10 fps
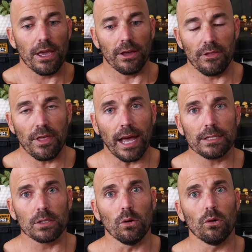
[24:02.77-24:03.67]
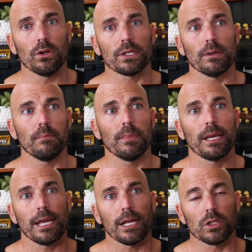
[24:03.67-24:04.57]
That's awesome.
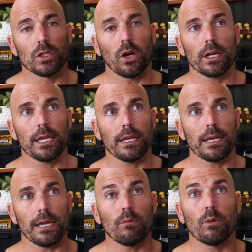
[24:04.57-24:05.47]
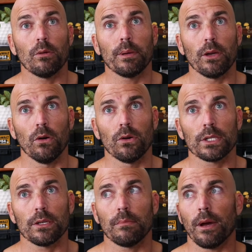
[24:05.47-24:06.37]
Docking, it will be
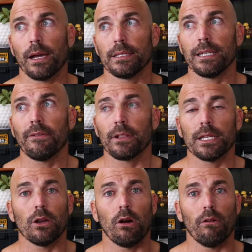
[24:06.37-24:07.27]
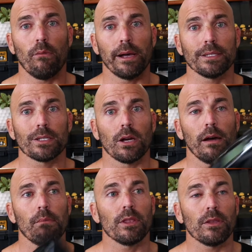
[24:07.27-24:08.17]
awesome. I definitely know of one
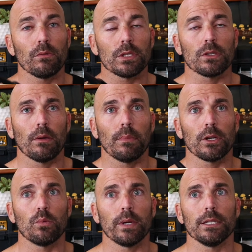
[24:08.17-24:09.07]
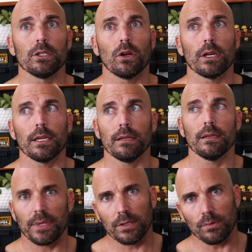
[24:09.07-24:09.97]
time when there was so much wind docking.
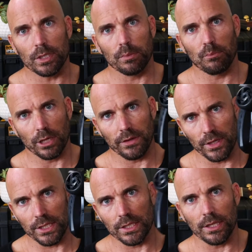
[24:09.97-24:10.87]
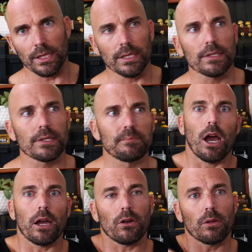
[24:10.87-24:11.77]
This was previous to this.
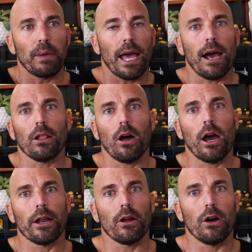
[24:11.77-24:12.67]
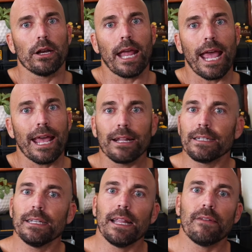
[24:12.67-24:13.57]
I got the bow line on and I
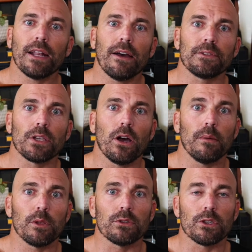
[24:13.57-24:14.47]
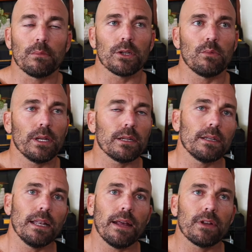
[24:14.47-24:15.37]
didn't have enough time. There was so much wind, I
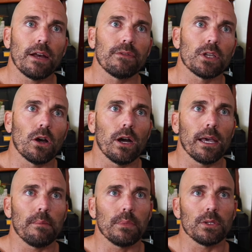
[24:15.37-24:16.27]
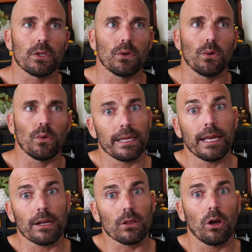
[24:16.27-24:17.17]
didn't have enough time to
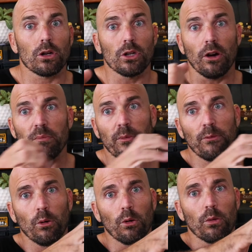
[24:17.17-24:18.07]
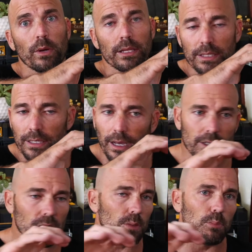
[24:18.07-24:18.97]
get it locked off before the wind
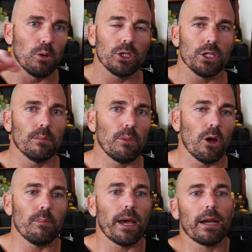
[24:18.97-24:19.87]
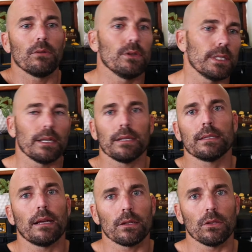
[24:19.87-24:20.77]
started just pushing the boat backwards and I
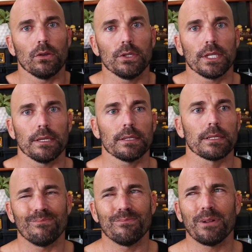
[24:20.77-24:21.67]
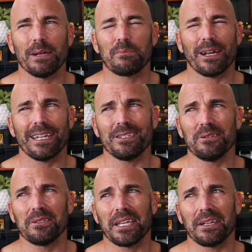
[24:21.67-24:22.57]
started losing it. My brand
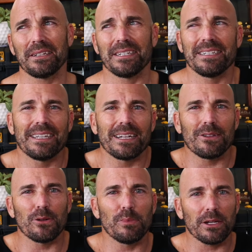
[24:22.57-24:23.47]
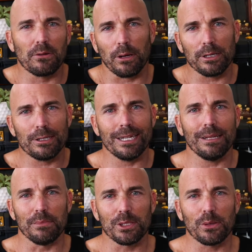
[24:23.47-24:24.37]
new tender did get a little bit crunchy
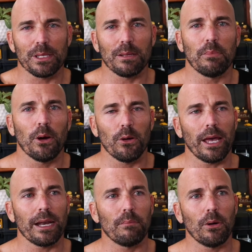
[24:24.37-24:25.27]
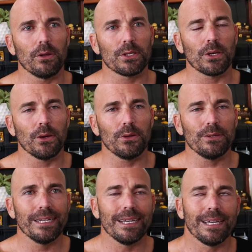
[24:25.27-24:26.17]
in between the boat and a pontoon.
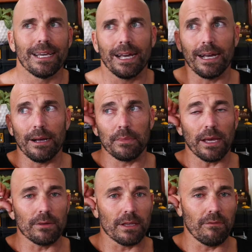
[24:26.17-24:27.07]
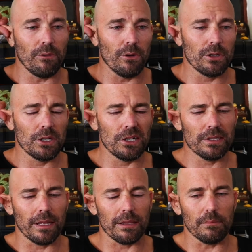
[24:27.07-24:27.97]
That was unfortunate.
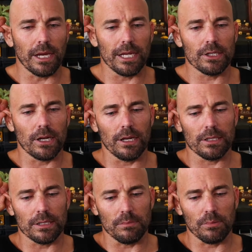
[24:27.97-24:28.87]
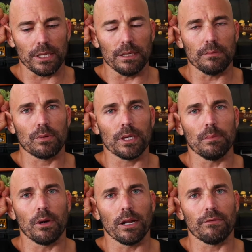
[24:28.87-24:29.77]
It's nothing major. It's a pretty
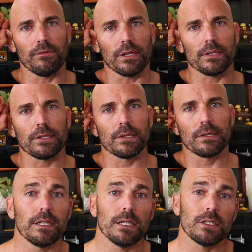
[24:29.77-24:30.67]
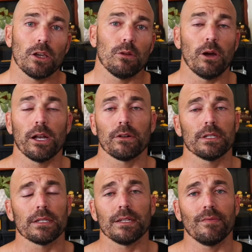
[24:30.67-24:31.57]
minor fix. It's so minor it
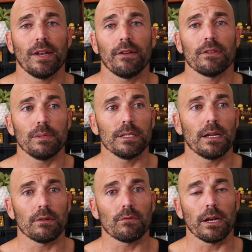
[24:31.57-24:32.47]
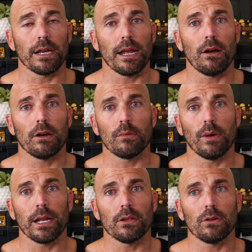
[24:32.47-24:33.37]
doesn't even have to be done right now. I can
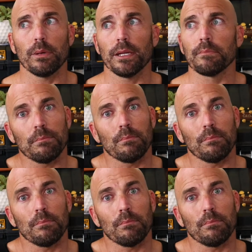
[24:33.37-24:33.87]
wait a little bit.